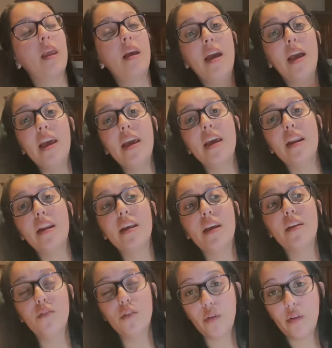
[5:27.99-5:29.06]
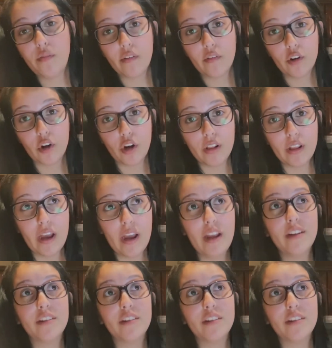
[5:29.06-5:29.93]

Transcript: And if you have never gone on that,